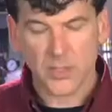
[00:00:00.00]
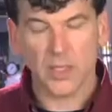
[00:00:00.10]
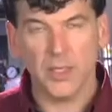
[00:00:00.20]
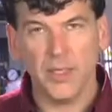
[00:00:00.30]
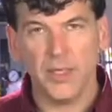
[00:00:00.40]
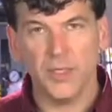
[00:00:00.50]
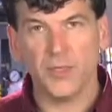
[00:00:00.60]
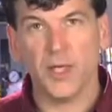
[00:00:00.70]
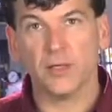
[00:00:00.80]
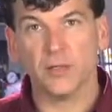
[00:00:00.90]
to clean the
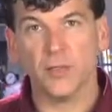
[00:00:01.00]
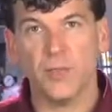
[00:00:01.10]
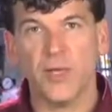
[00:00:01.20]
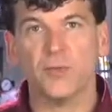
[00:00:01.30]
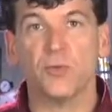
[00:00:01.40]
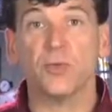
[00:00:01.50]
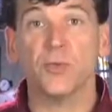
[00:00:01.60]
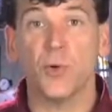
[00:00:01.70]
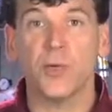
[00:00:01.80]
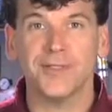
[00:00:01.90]
injectors to make sure there's
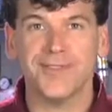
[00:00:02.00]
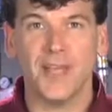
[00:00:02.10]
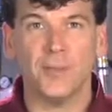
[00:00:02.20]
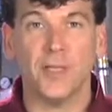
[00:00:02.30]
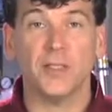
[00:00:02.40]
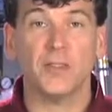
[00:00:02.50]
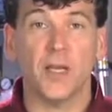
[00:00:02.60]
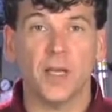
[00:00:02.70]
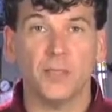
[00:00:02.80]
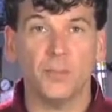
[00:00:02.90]
no contaminants
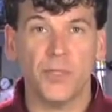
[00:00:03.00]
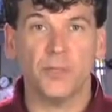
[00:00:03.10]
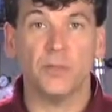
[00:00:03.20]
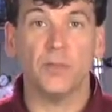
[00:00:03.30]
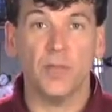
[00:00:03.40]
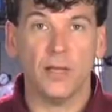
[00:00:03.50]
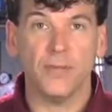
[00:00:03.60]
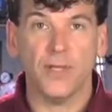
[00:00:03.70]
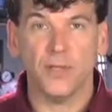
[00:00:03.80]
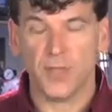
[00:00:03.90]
on the pintle of
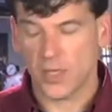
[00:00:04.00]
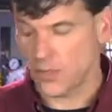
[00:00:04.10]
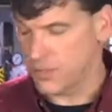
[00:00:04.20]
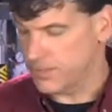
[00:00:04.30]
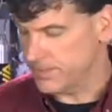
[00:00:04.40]
the injector.